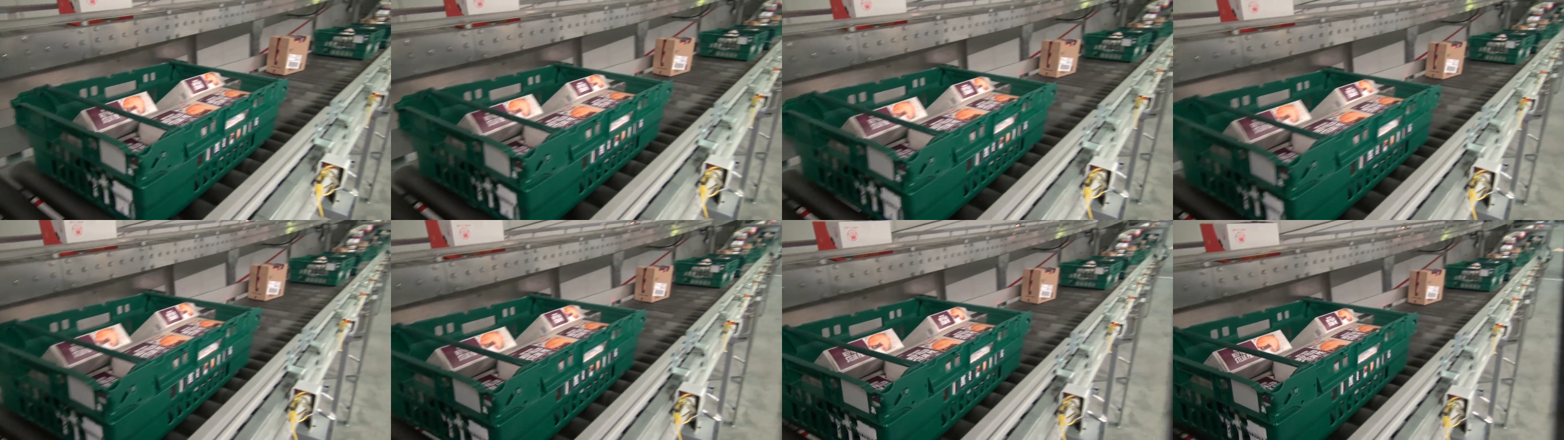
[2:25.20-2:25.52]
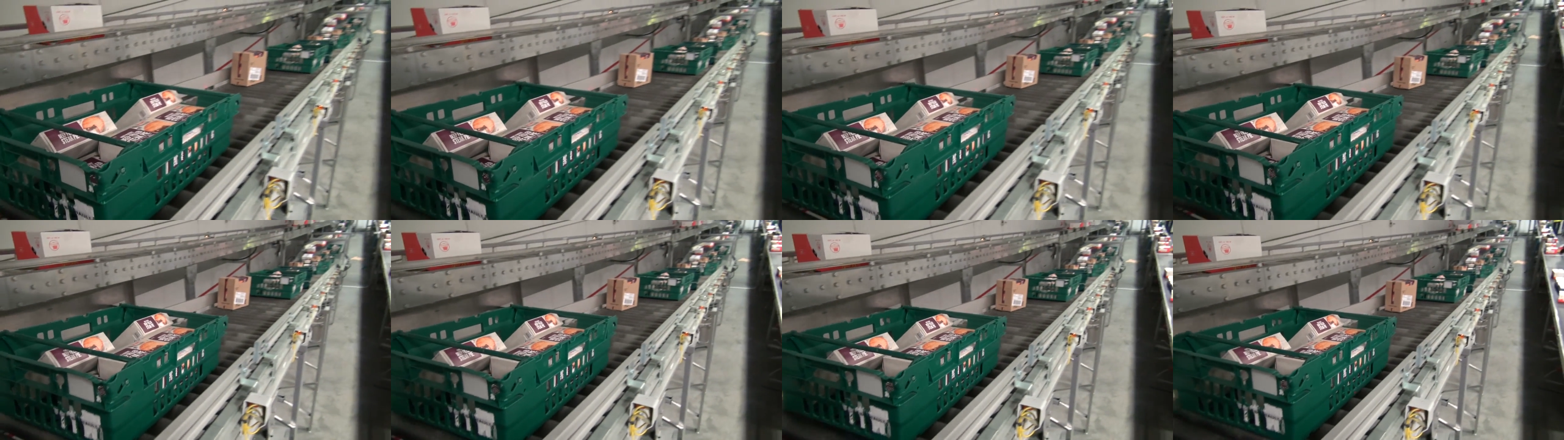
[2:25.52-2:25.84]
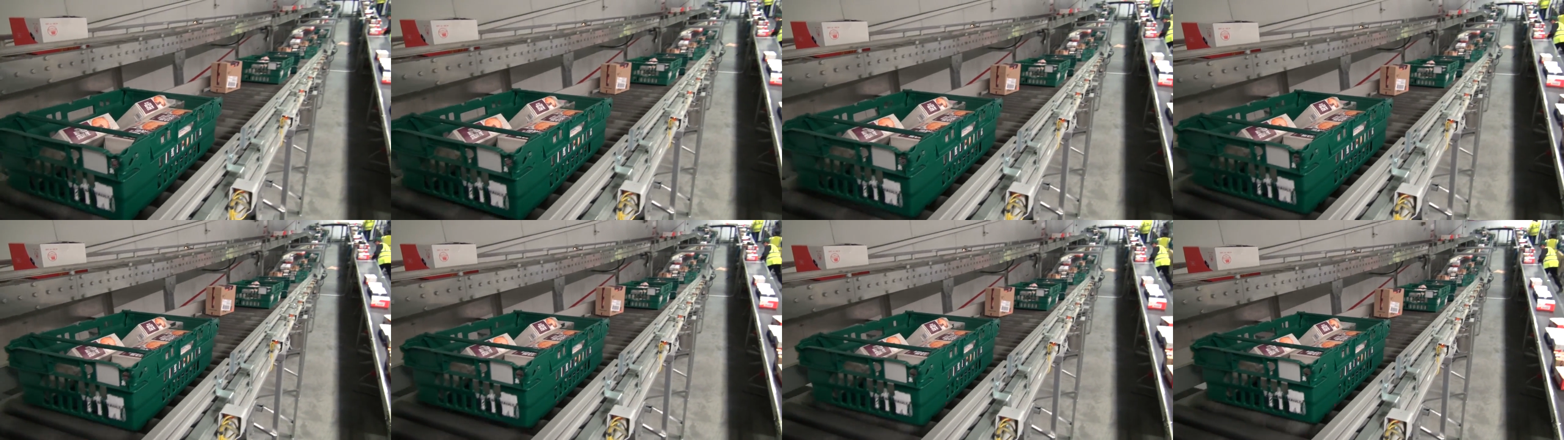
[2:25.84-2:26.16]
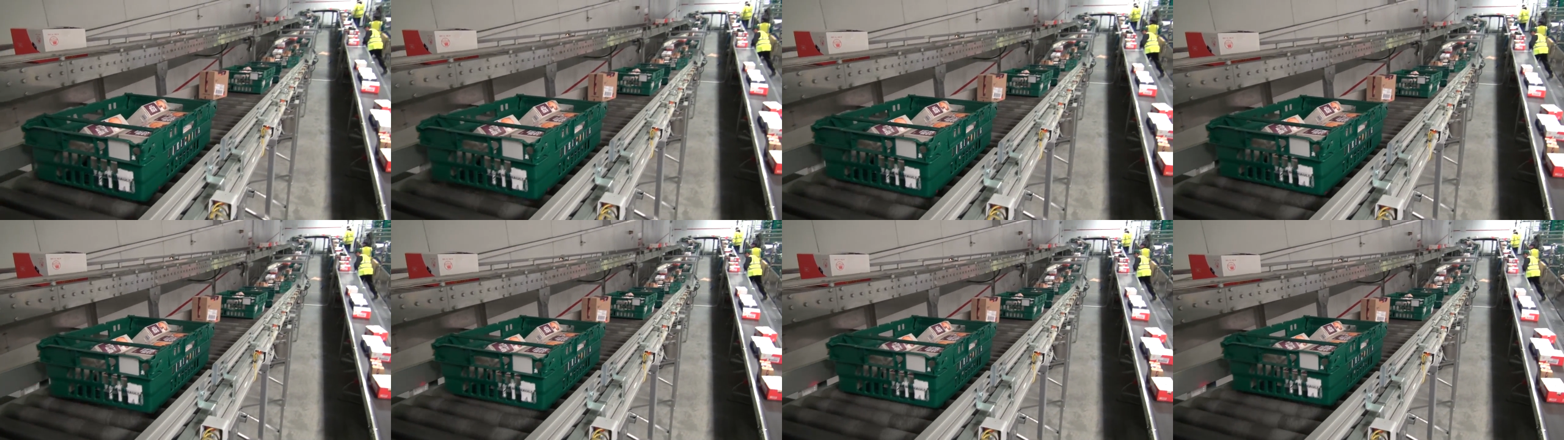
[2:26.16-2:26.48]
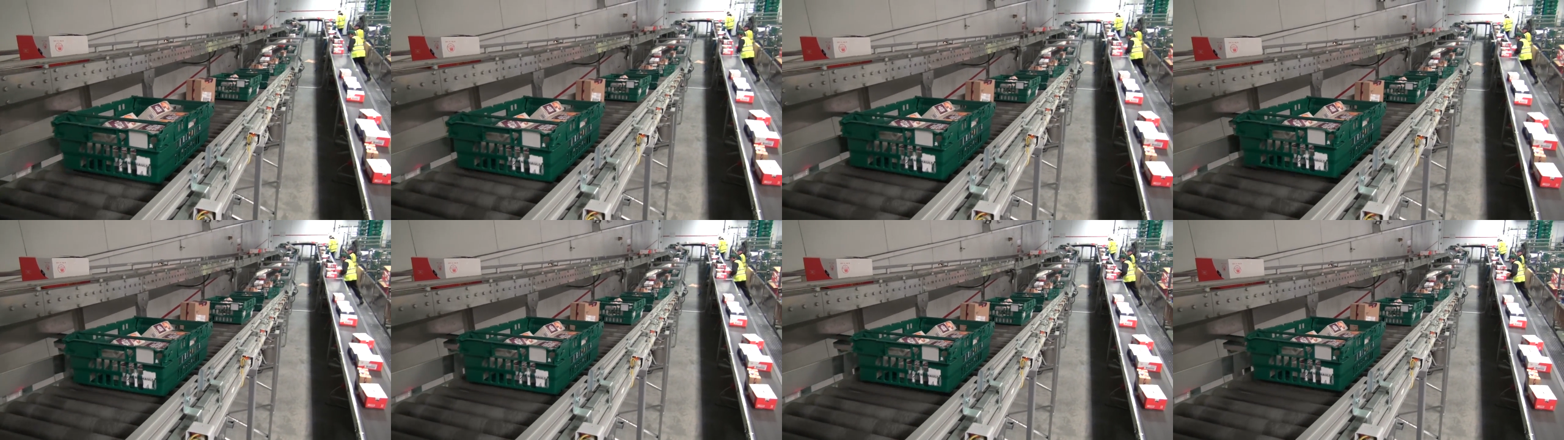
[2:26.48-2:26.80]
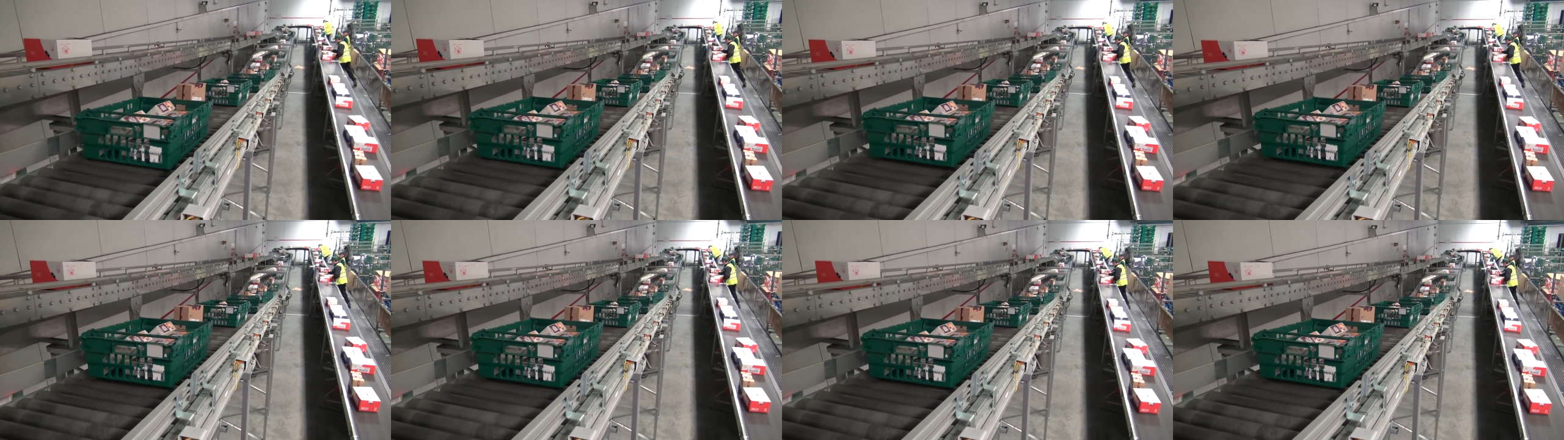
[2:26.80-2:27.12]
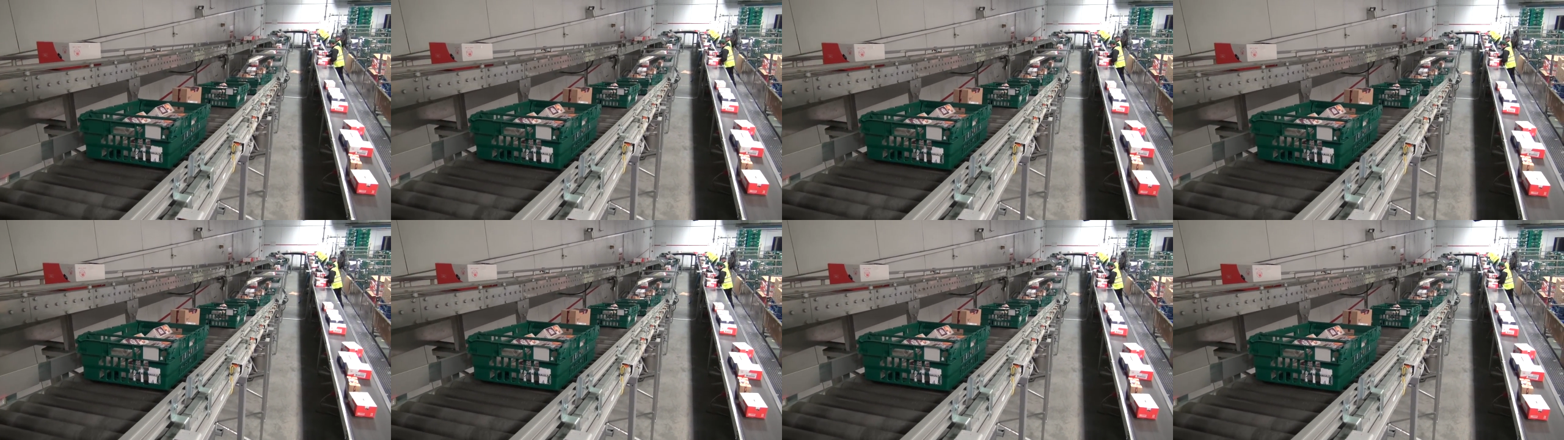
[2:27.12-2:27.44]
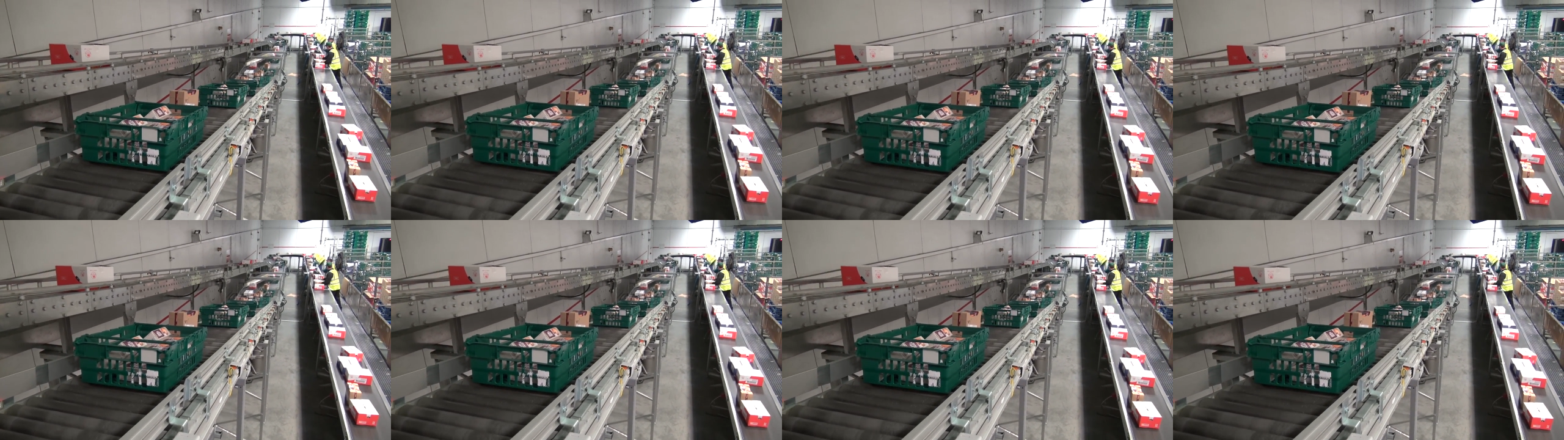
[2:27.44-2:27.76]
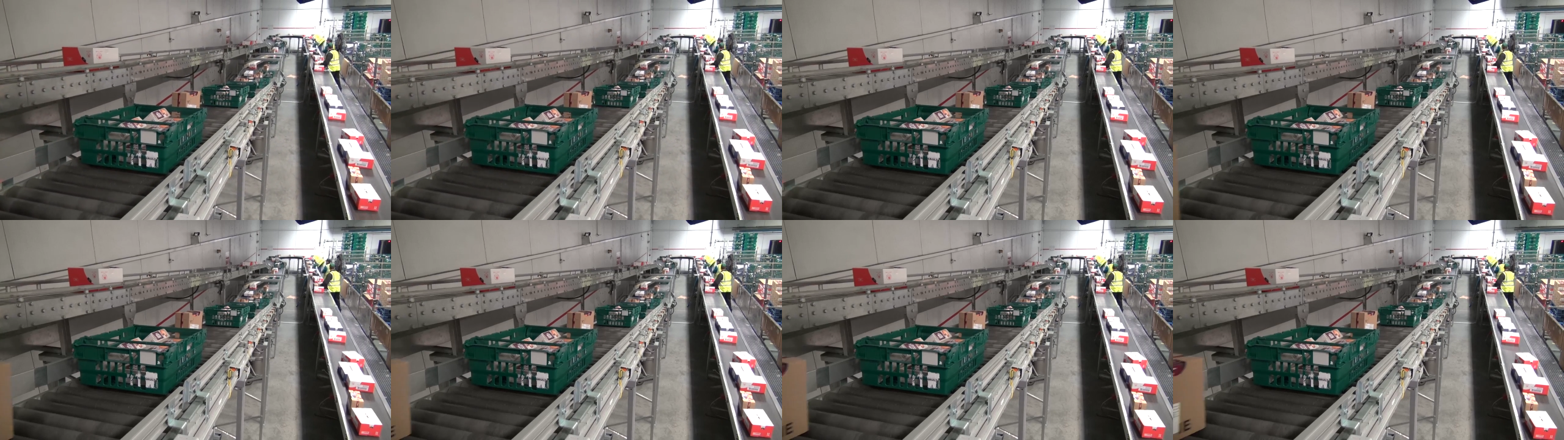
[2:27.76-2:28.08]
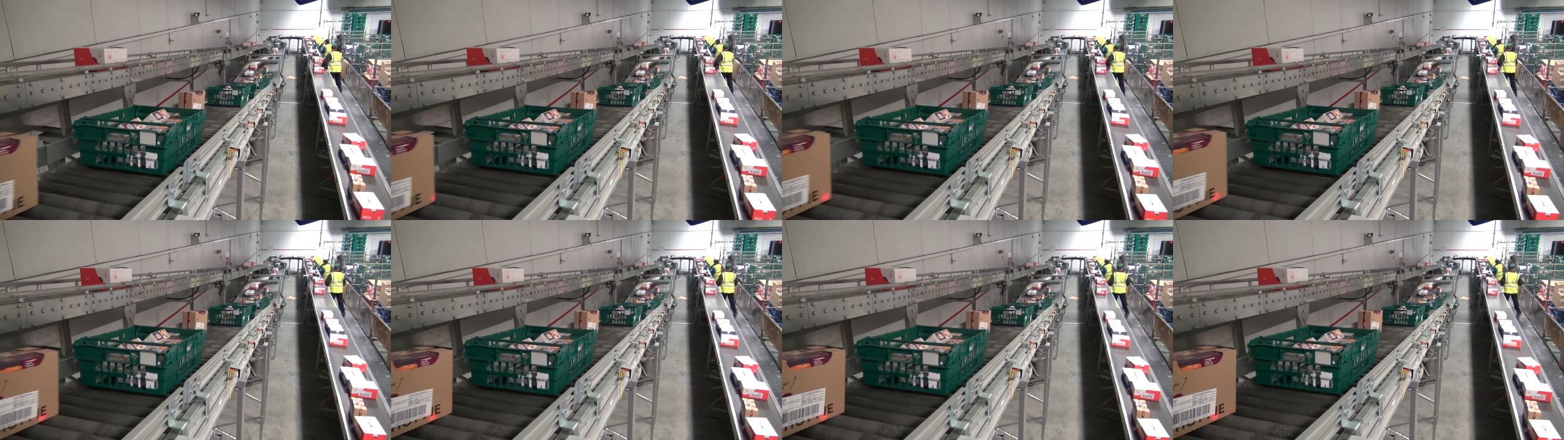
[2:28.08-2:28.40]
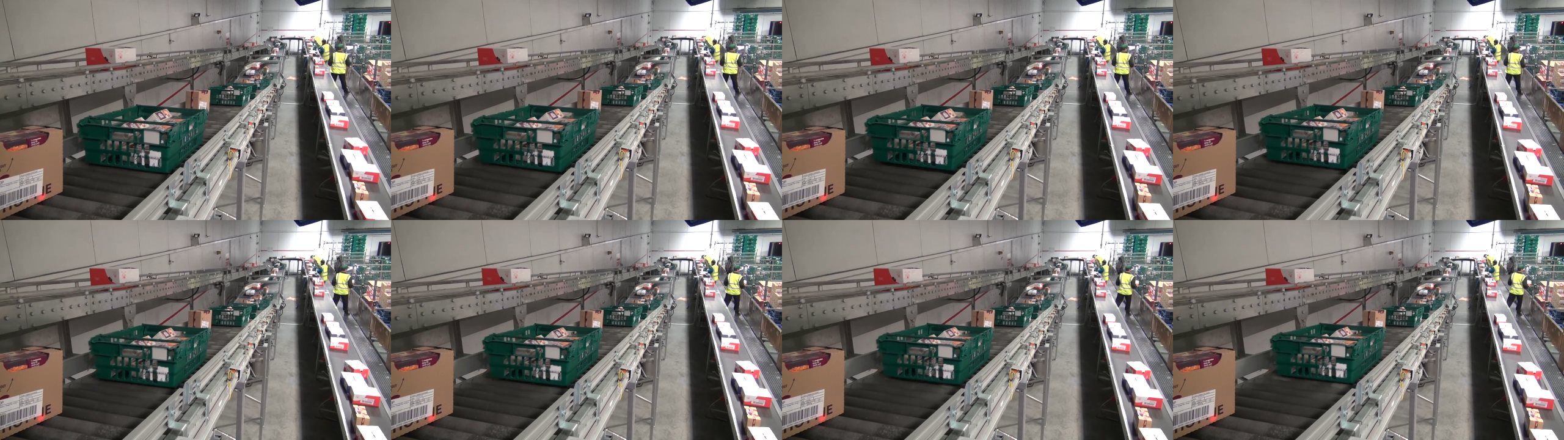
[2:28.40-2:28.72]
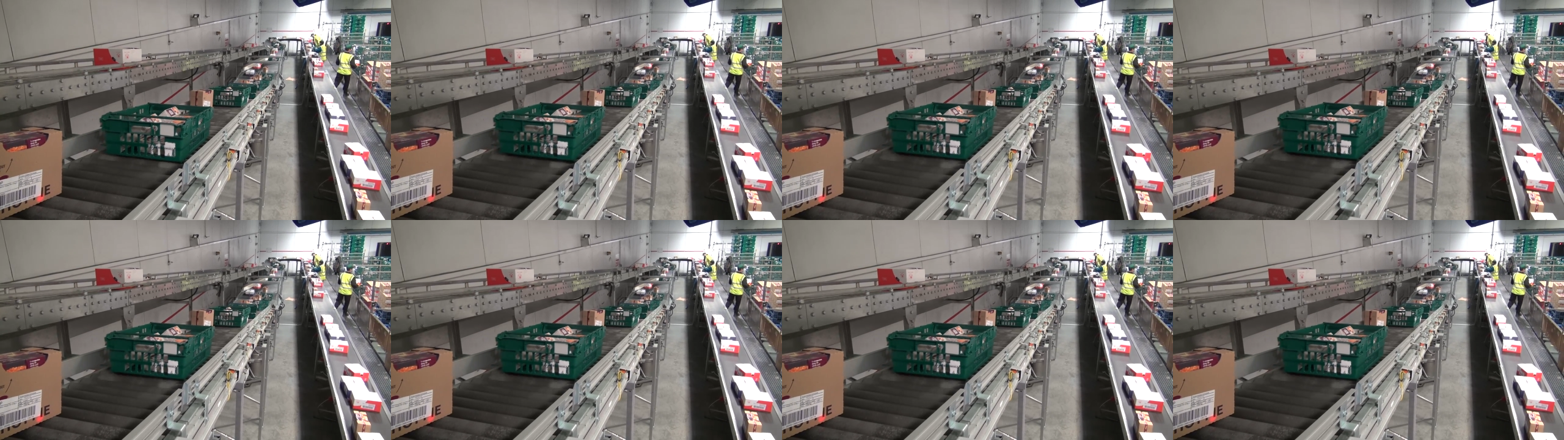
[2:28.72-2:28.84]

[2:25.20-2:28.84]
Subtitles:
Nobody's mouth can be seen.